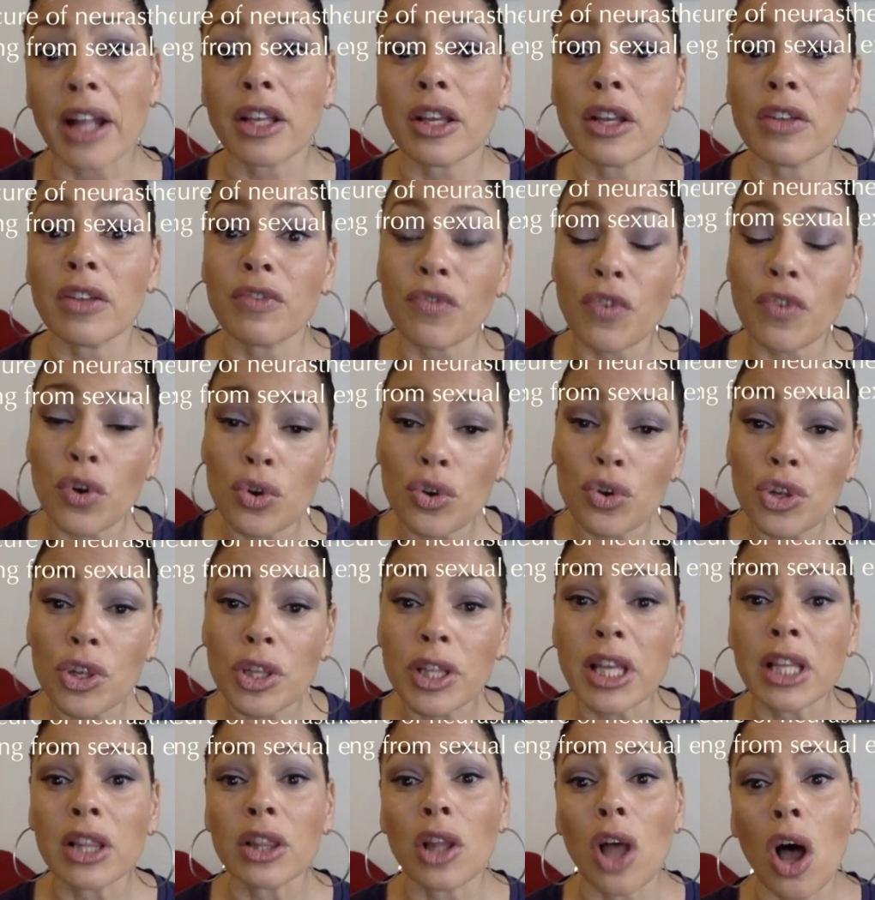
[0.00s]

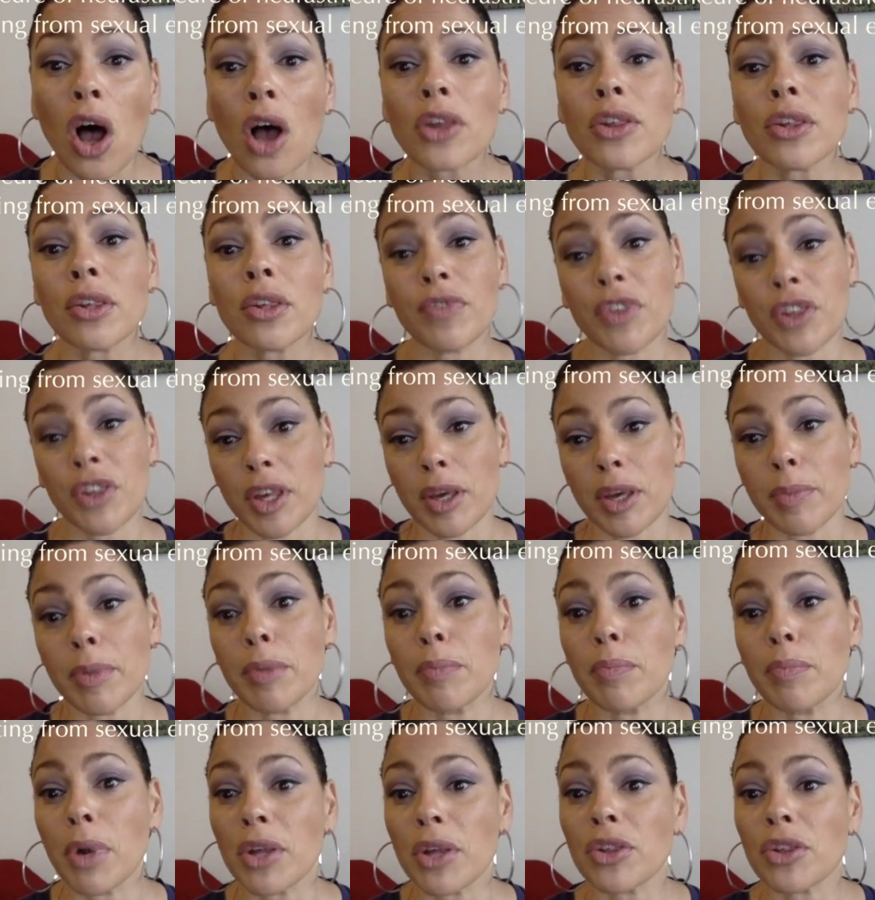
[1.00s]
conversely, loss of
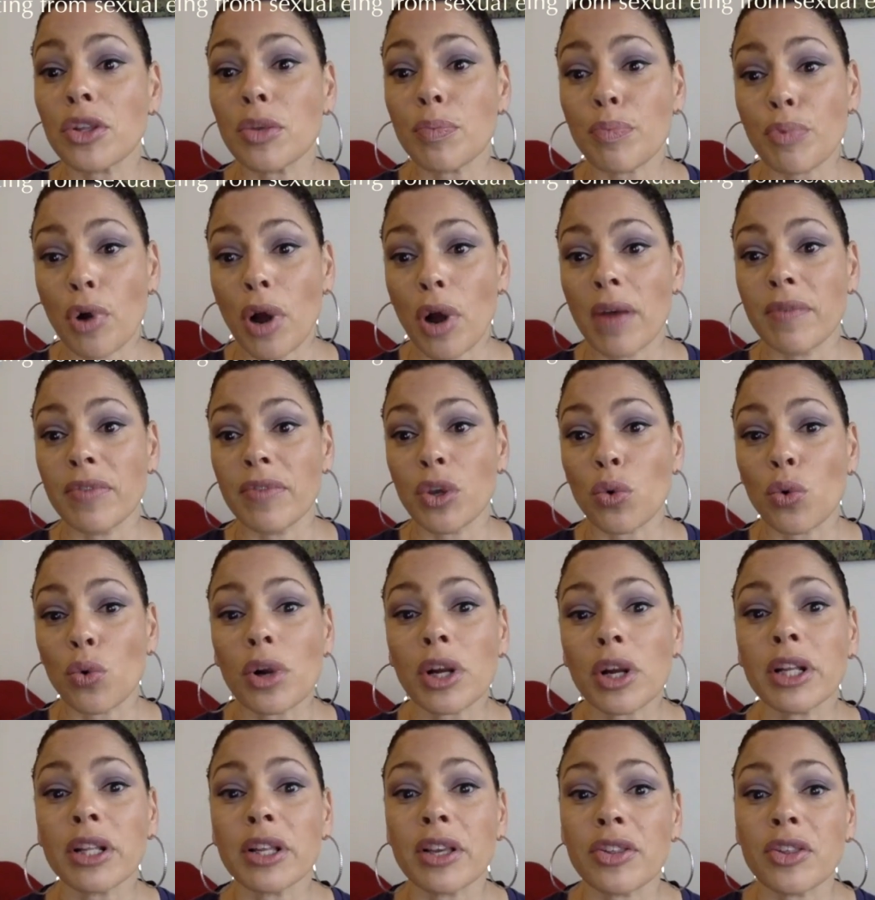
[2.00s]
semen must deprive the
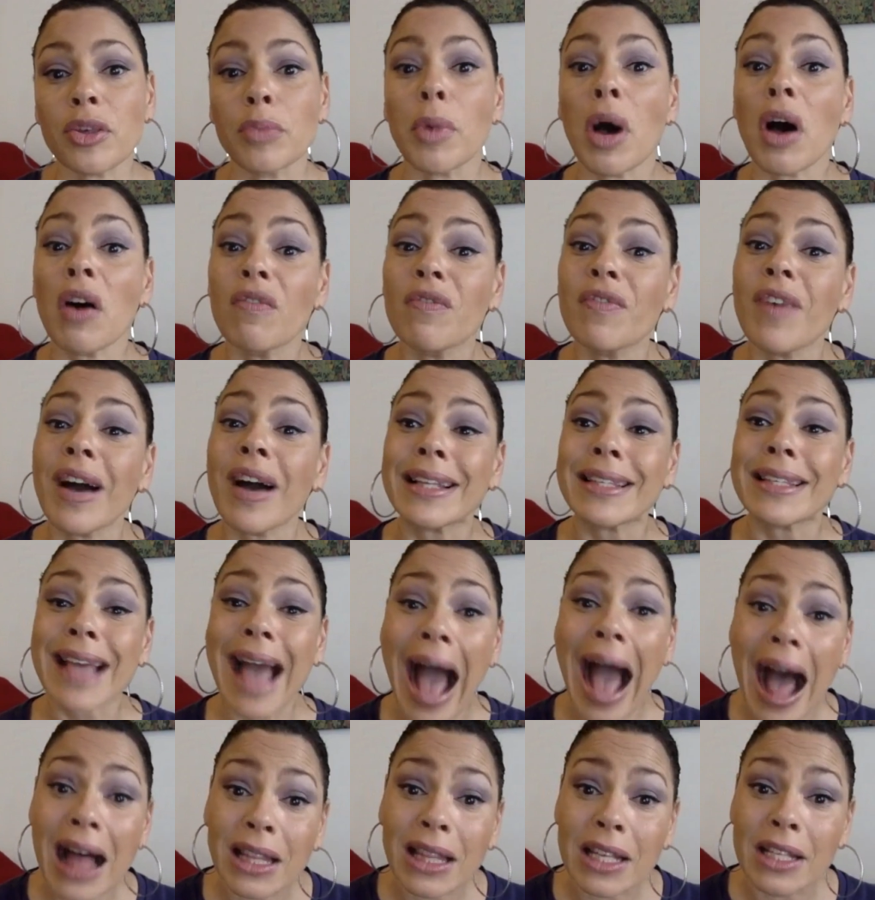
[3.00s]
organism of
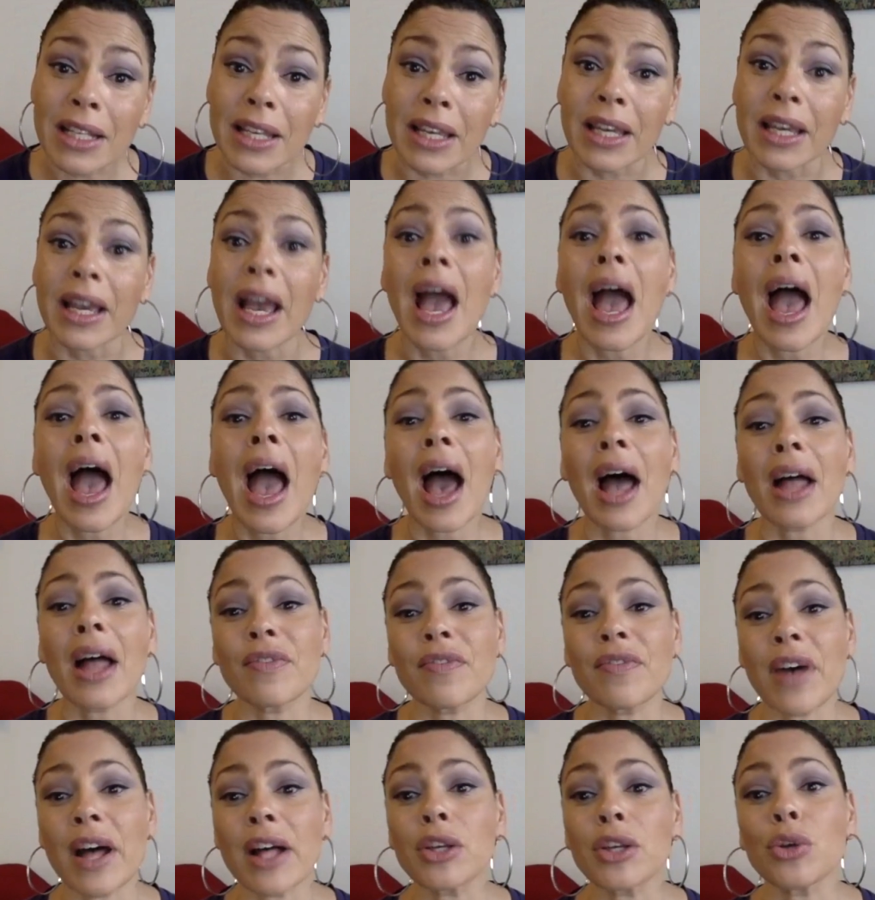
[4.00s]
vitality
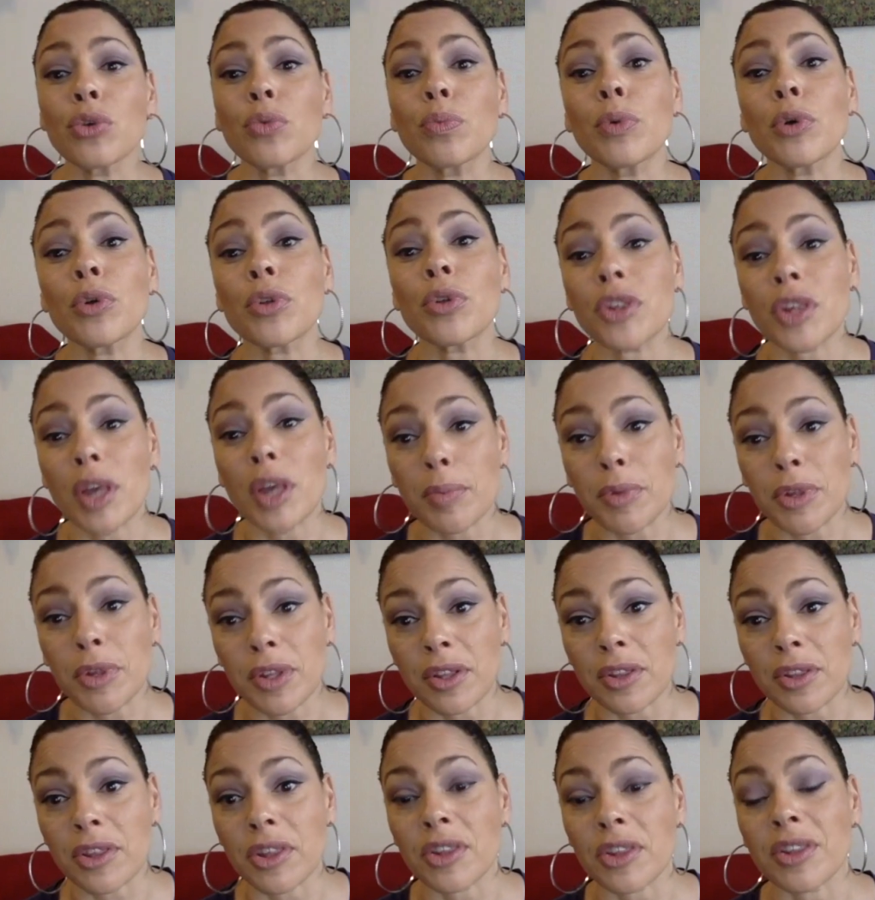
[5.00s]
and valuable
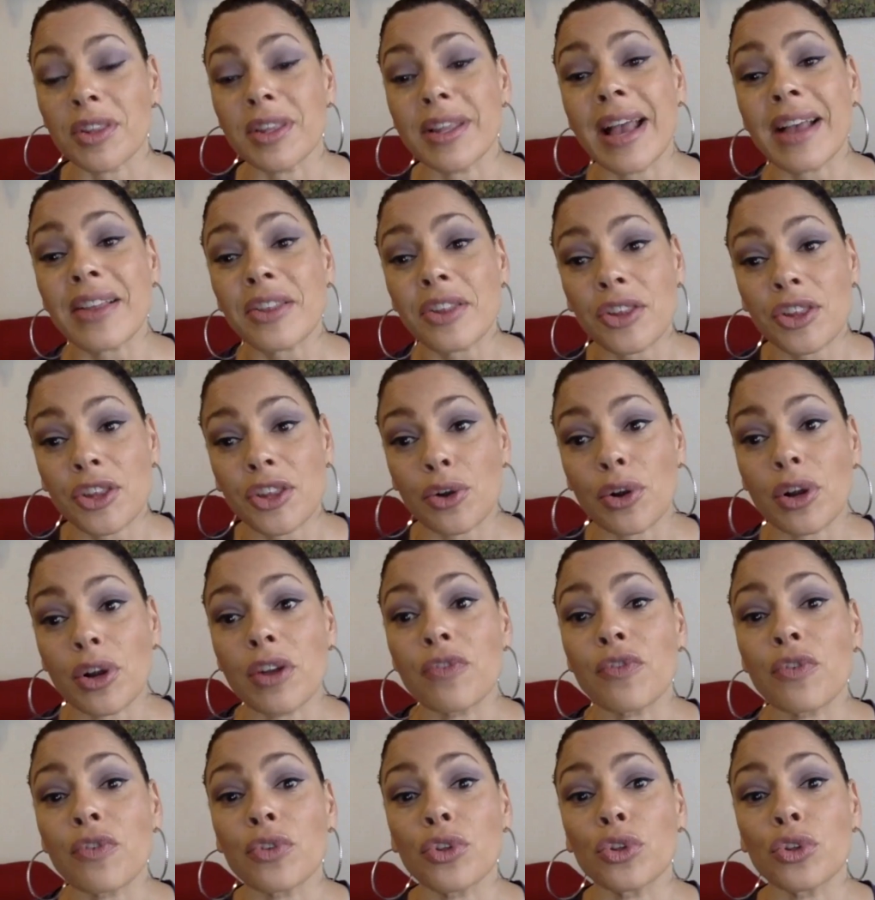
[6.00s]
substances necessary
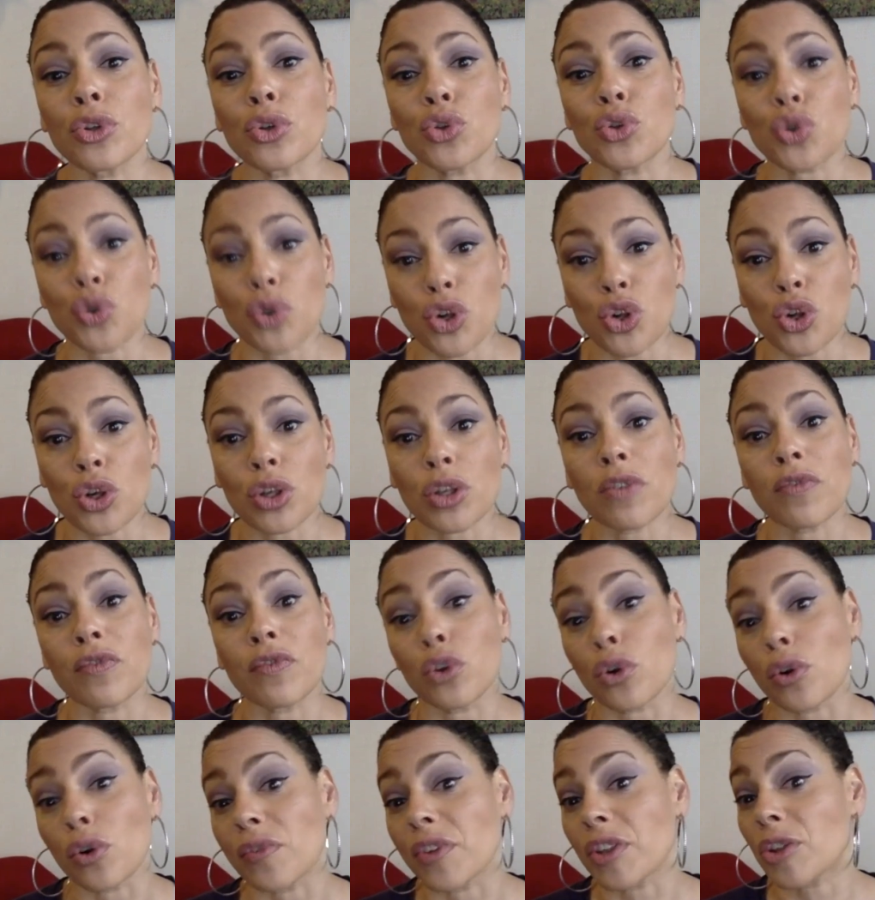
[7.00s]
for the nutrition of
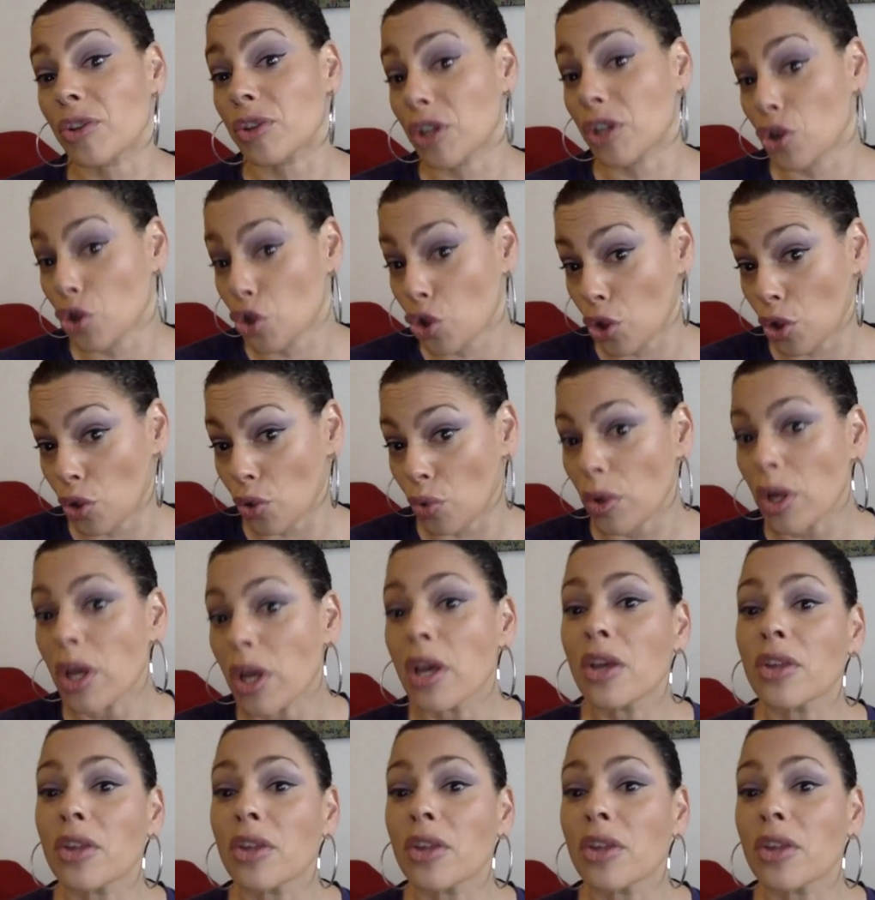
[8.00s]
nervous tissue,